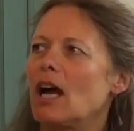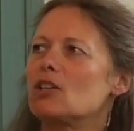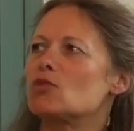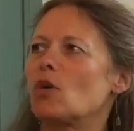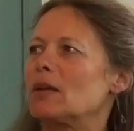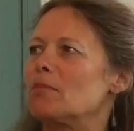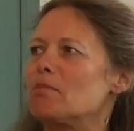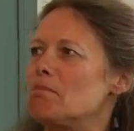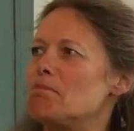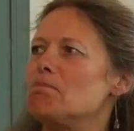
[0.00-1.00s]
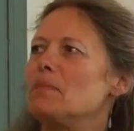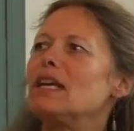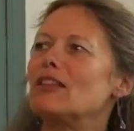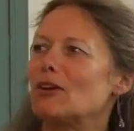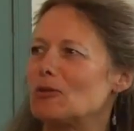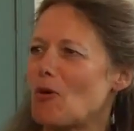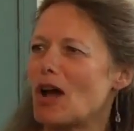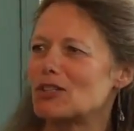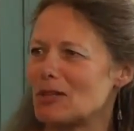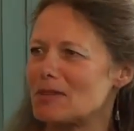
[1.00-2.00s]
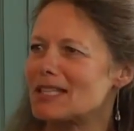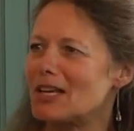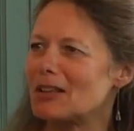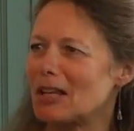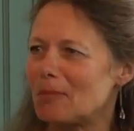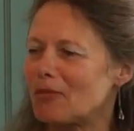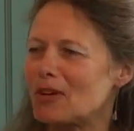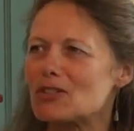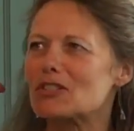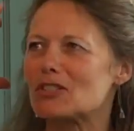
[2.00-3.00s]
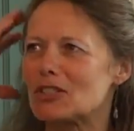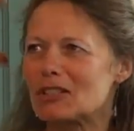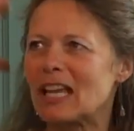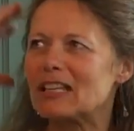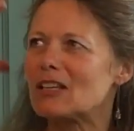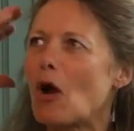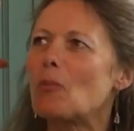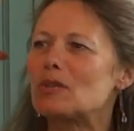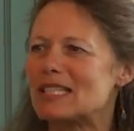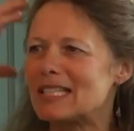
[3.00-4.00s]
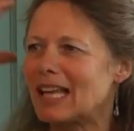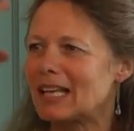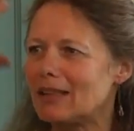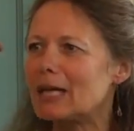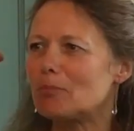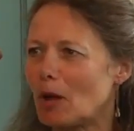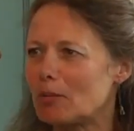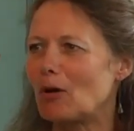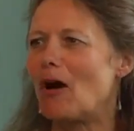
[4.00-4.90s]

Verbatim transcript: I just want to be there and watch some of these healthcare professionals and, and hope to see like a light bulb